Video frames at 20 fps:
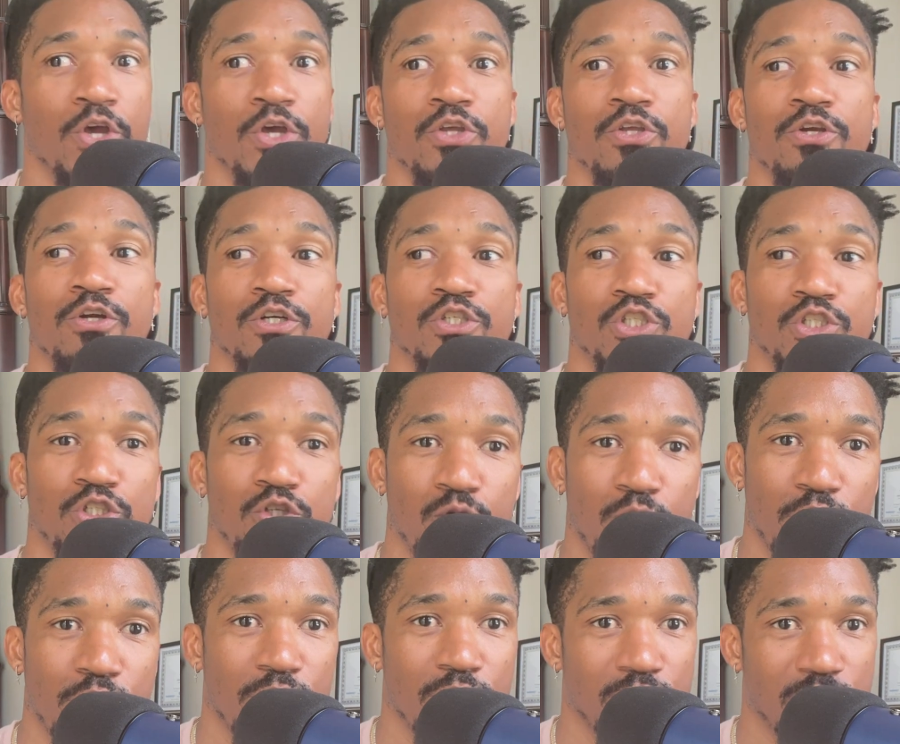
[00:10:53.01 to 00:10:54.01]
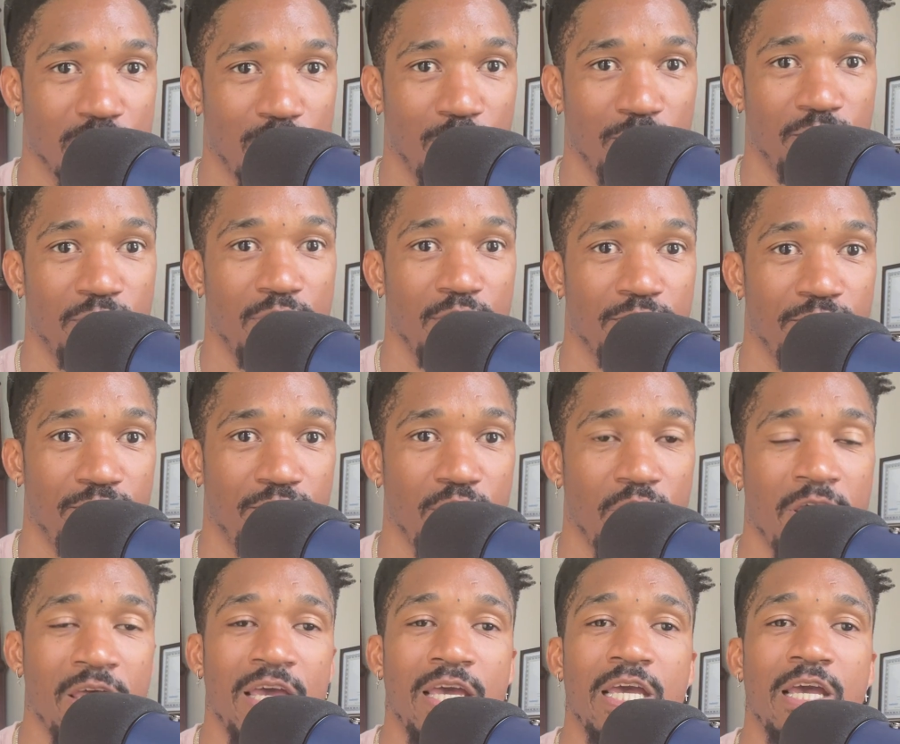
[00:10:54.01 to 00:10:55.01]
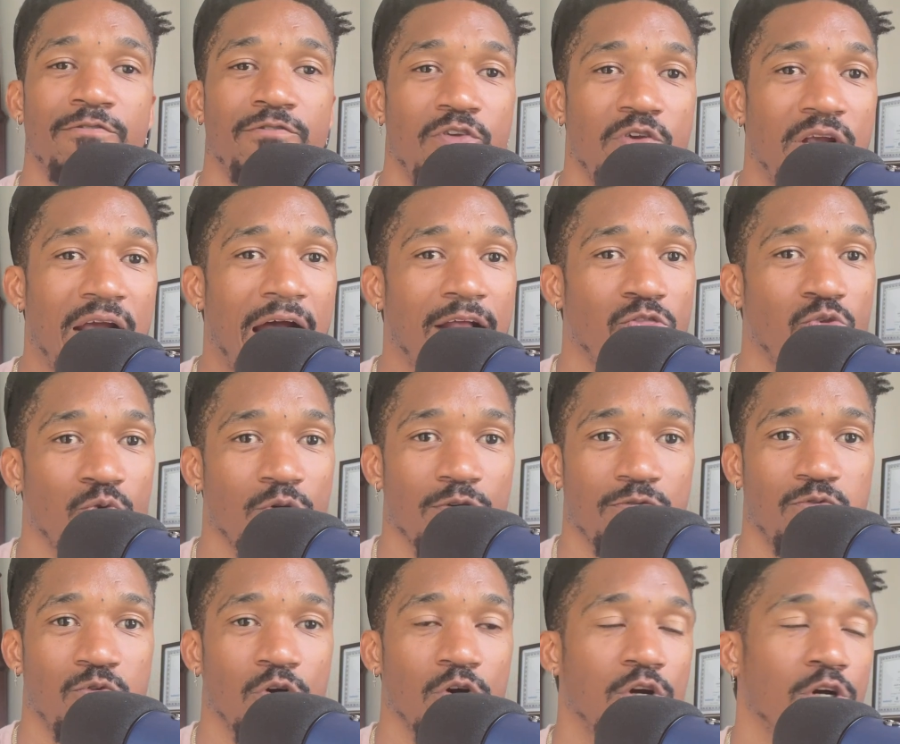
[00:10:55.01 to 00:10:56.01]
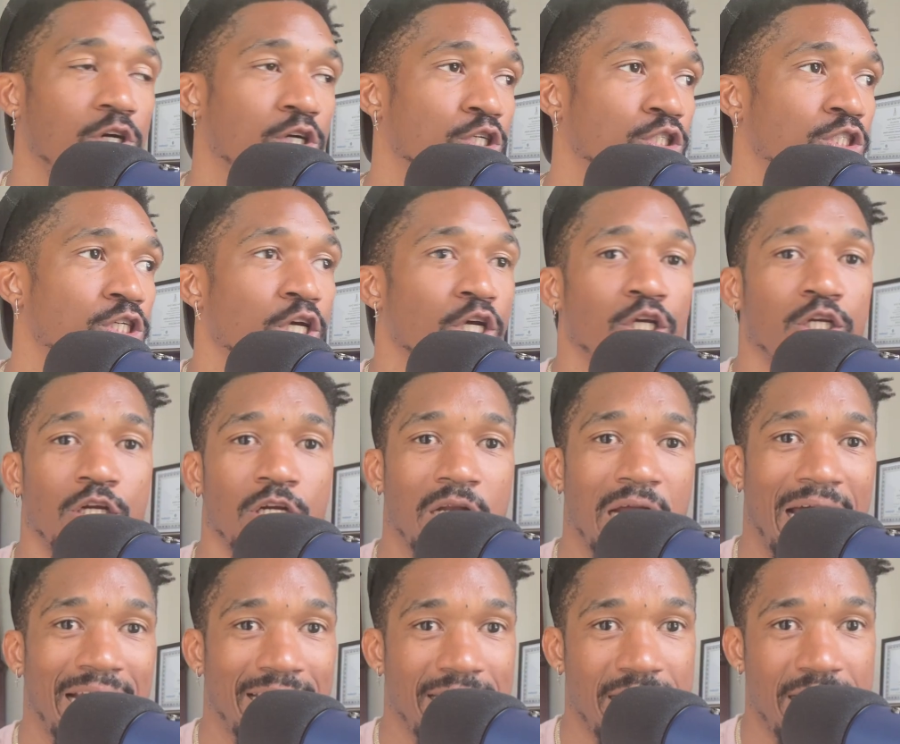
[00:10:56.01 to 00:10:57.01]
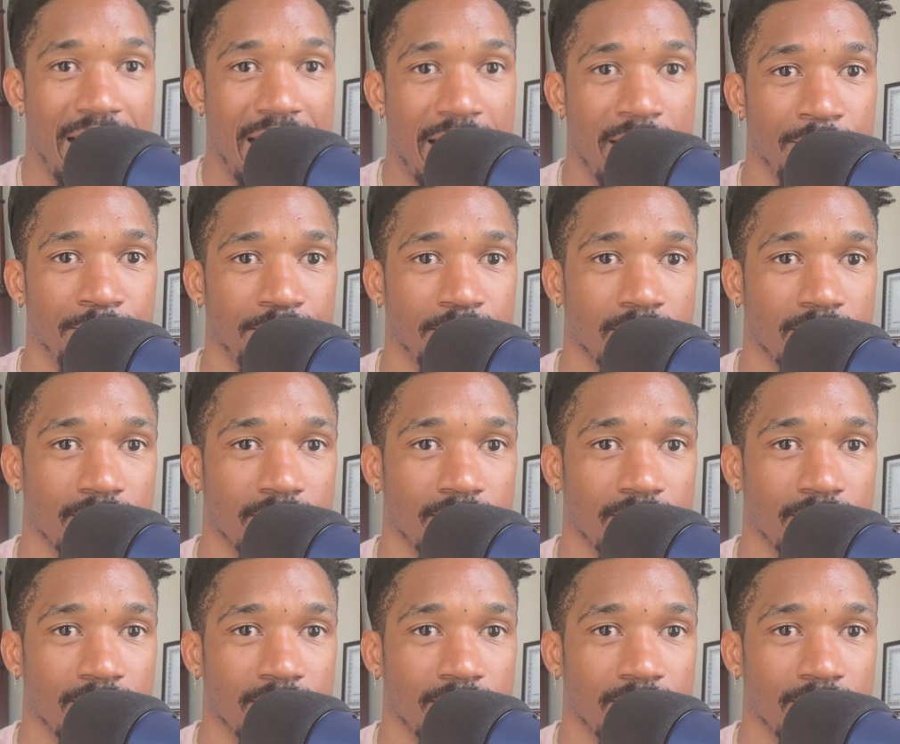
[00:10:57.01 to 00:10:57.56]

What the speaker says: You're shooting yourself in the foot. If you got three or four girls you're knocking down,